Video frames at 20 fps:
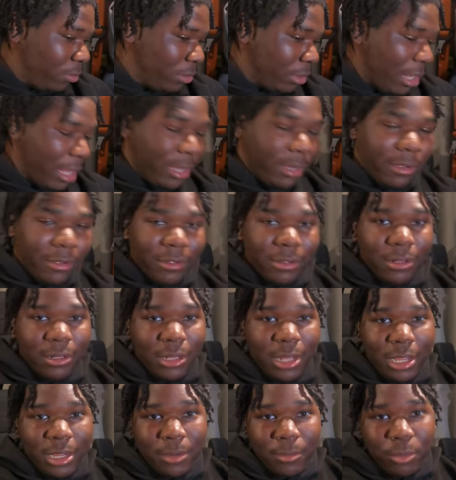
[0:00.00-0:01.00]
like uh,
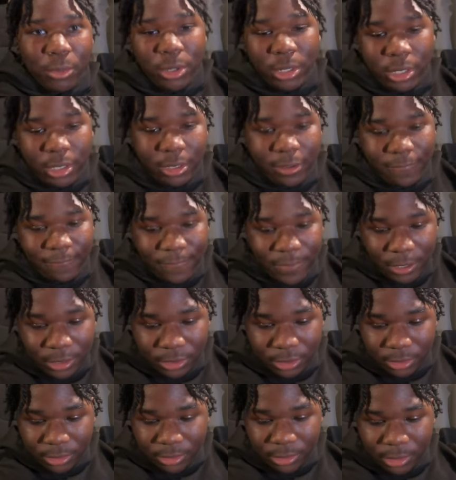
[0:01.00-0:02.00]
like a pretty good
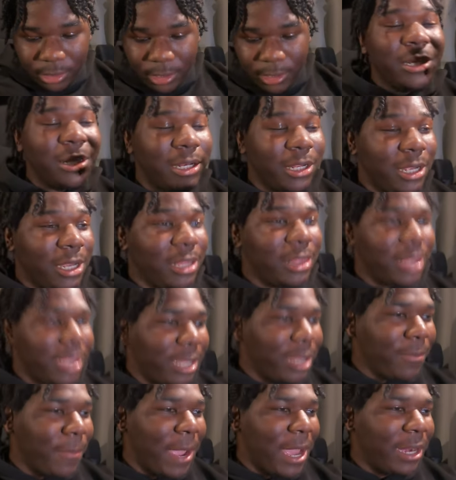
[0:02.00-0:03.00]
feature. And the good
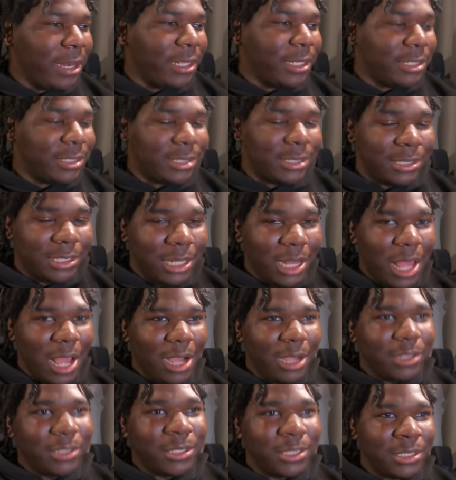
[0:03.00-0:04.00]
thing about it is
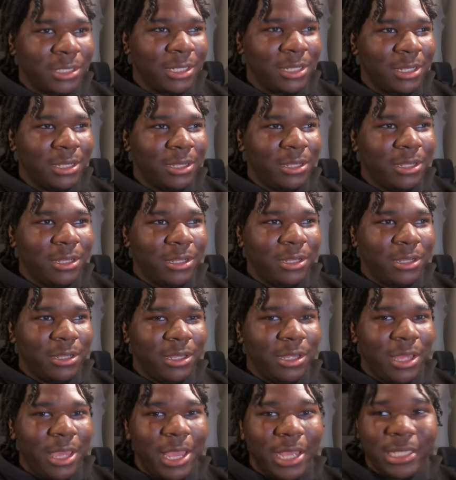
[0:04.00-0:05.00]
locks
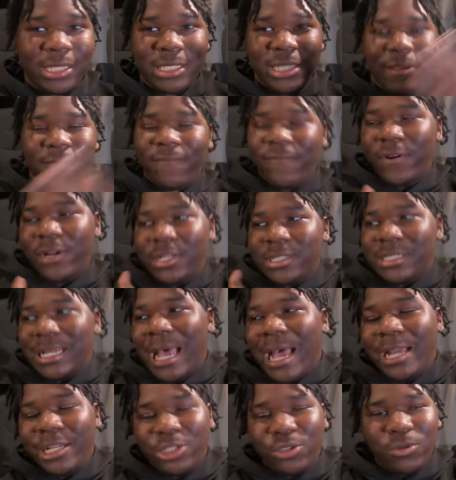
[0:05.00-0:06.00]
except for the
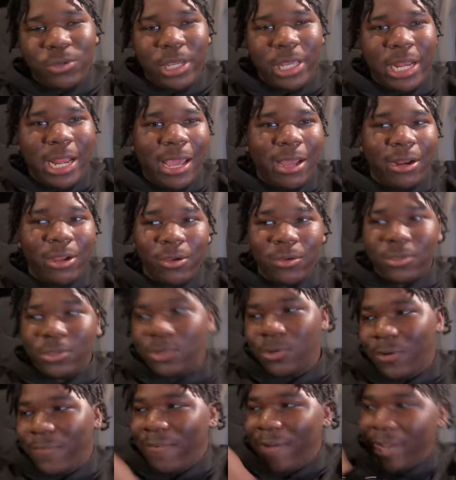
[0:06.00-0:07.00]
sides you get out on.
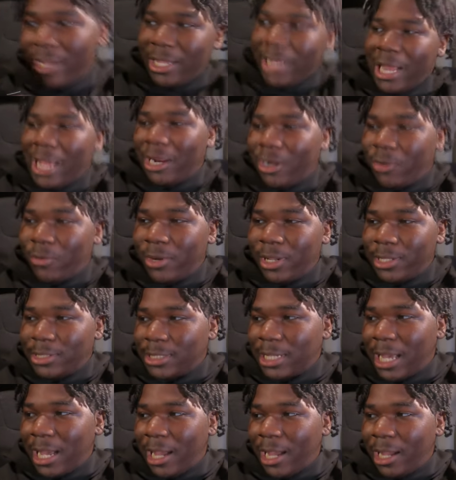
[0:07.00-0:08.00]
So if I get out on this
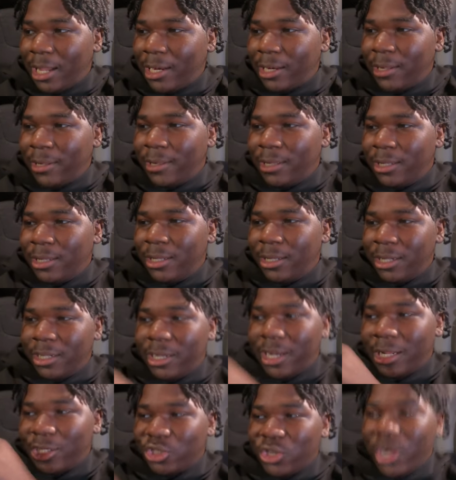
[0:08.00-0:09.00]
side
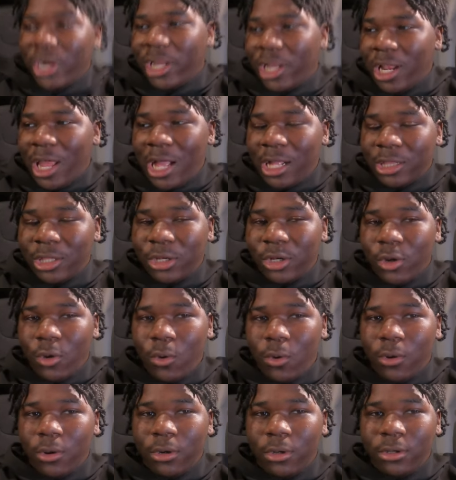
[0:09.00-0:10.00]
and I try to lock the
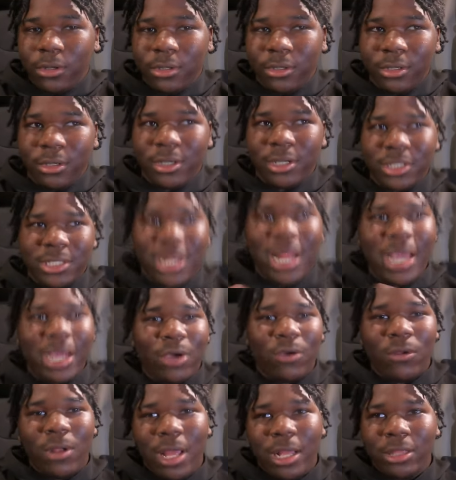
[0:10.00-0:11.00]
door, it's not
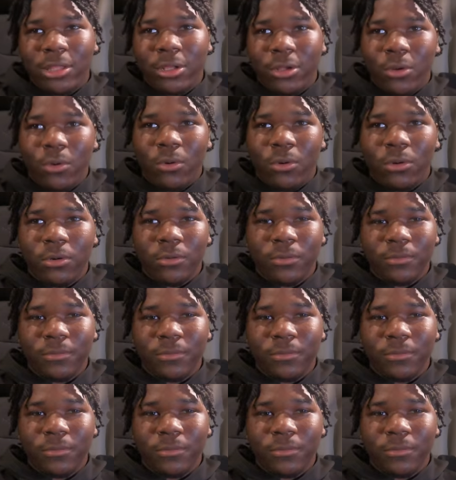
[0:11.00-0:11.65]
gonna lock the door